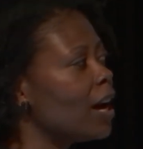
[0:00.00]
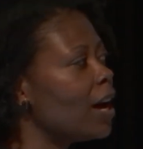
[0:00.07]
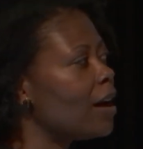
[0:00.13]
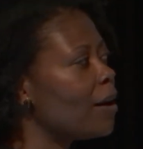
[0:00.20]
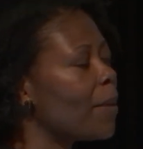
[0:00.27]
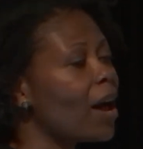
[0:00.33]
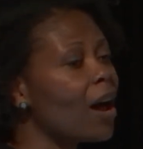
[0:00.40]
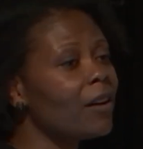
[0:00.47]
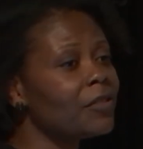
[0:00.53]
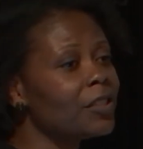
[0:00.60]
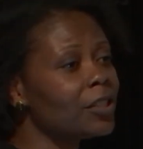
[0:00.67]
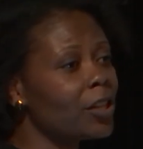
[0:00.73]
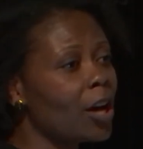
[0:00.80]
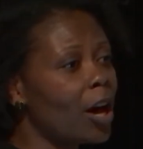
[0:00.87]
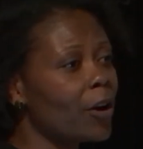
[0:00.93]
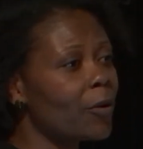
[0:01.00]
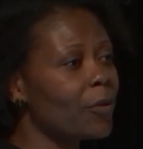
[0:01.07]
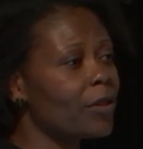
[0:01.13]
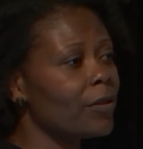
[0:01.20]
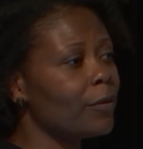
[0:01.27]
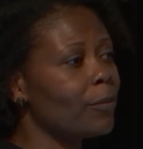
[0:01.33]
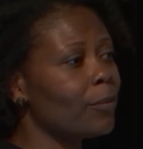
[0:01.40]
I often talk
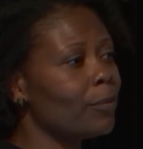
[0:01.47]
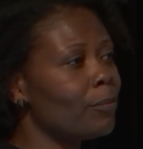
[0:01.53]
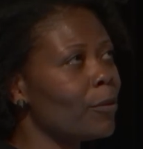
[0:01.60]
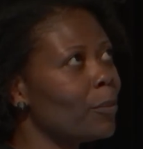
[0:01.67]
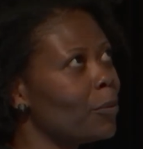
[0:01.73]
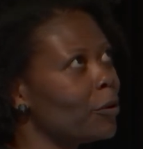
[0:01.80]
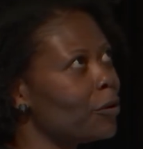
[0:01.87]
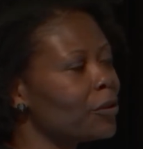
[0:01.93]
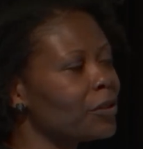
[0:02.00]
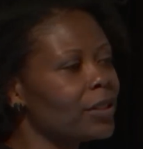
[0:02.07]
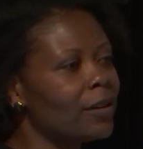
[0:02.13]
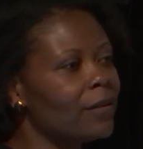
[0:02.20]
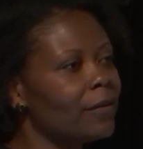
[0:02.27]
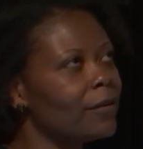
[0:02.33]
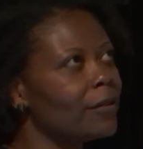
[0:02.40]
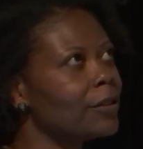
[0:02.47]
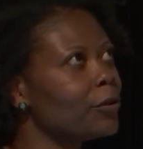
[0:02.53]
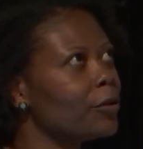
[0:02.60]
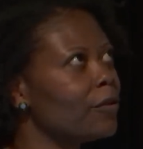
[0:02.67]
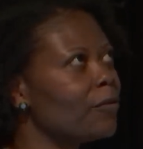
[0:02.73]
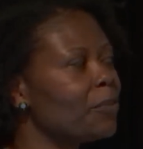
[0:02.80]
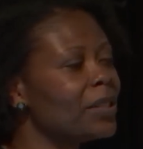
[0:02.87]
with members of
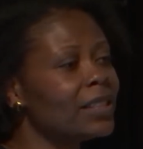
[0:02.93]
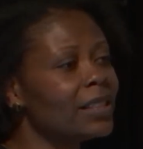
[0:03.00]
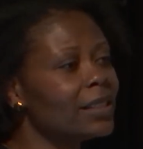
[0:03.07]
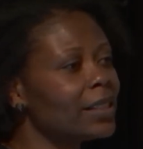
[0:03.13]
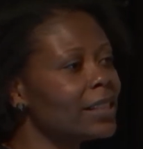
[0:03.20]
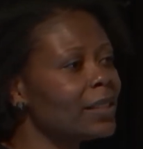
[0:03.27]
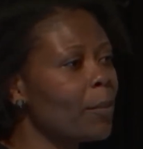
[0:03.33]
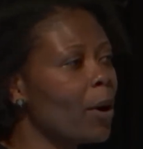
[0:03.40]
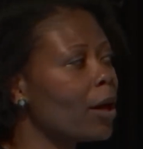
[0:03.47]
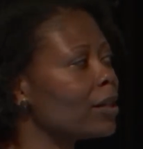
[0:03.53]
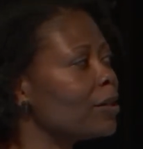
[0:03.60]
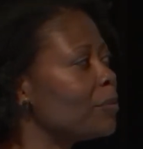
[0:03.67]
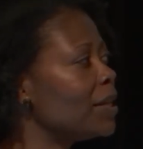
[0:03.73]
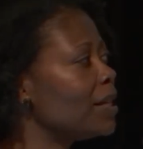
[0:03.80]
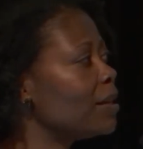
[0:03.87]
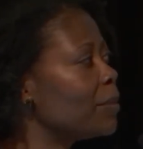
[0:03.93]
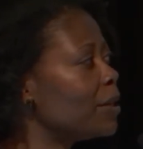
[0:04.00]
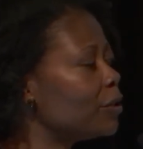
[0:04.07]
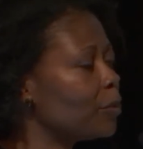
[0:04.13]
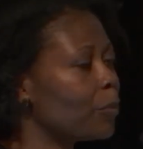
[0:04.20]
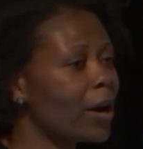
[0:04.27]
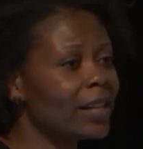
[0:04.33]
sort of businesses, small and medium
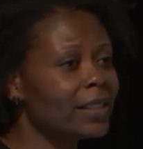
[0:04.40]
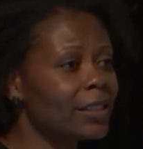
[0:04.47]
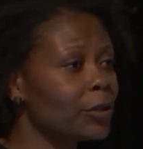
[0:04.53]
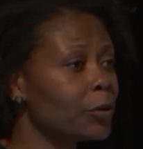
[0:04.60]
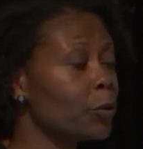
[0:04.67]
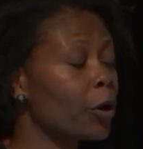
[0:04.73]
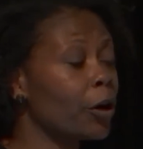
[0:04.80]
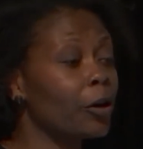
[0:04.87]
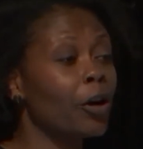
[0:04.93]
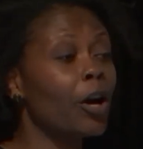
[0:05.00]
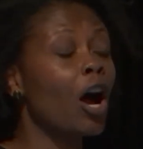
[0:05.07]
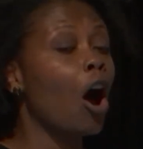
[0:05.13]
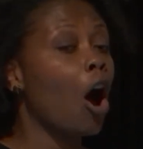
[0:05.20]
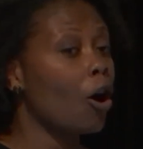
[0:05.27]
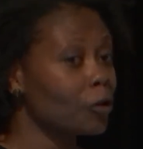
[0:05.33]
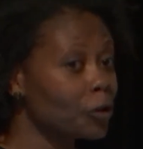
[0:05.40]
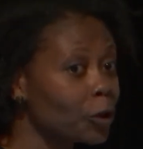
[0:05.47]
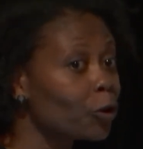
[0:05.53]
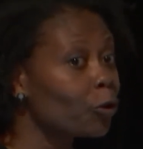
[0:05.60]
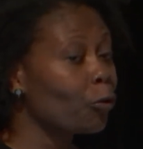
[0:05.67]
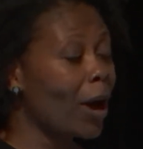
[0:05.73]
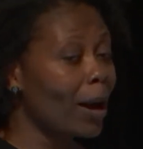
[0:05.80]
enterprises, who are also
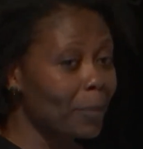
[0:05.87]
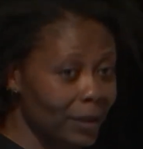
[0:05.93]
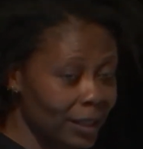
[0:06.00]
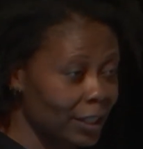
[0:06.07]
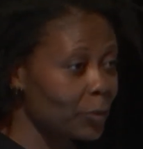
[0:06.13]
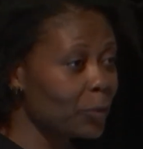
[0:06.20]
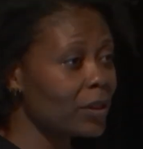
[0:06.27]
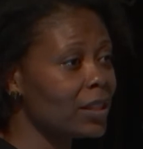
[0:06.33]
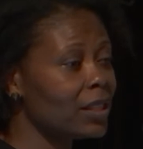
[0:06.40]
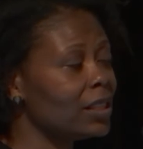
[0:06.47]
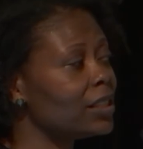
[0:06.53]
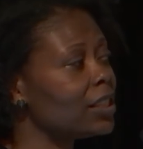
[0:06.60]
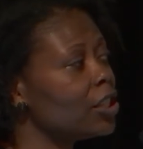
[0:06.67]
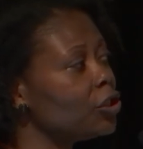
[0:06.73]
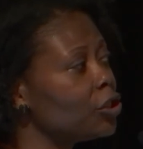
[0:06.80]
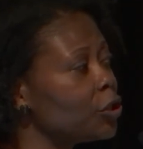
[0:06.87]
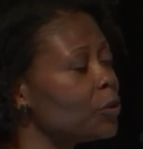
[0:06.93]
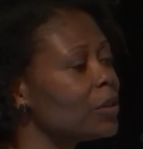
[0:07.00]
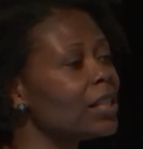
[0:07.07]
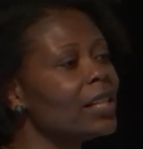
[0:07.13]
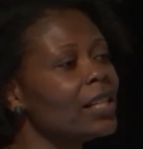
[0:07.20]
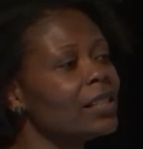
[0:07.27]
grappling with these
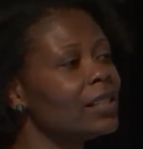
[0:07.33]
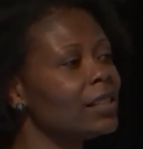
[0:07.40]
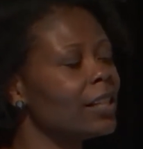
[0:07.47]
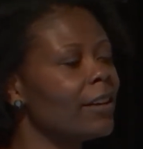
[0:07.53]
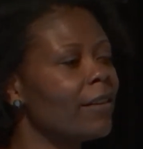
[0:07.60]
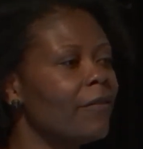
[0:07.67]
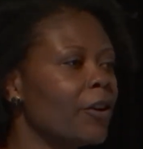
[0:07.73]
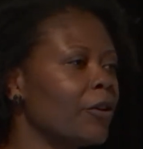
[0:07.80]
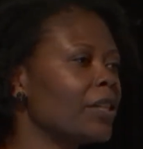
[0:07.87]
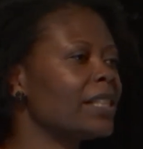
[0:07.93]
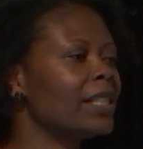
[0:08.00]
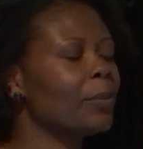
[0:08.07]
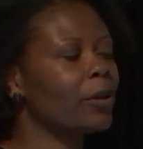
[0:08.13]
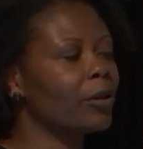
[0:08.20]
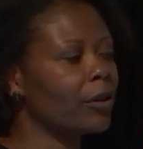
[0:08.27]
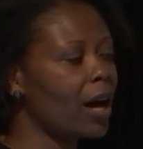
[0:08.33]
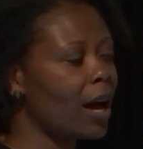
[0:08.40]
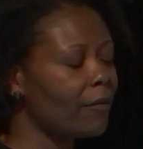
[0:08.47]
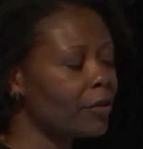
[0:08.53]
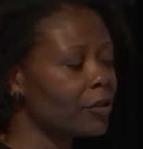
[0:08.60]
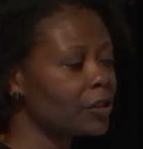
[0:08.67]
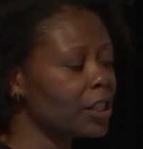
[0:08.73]
issues, and it's a very similar
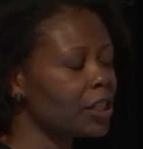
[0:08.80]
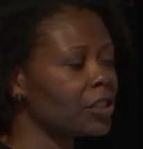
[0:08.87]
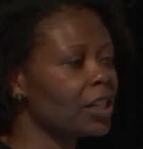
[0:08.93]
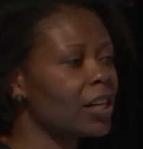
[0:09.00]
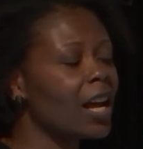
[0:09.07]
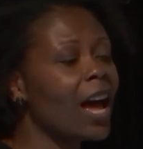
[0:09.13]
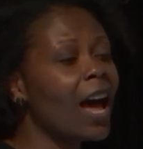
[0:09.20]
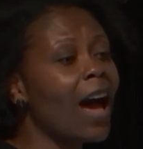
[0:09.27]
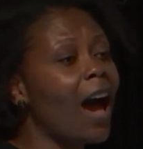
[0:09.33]
conversation.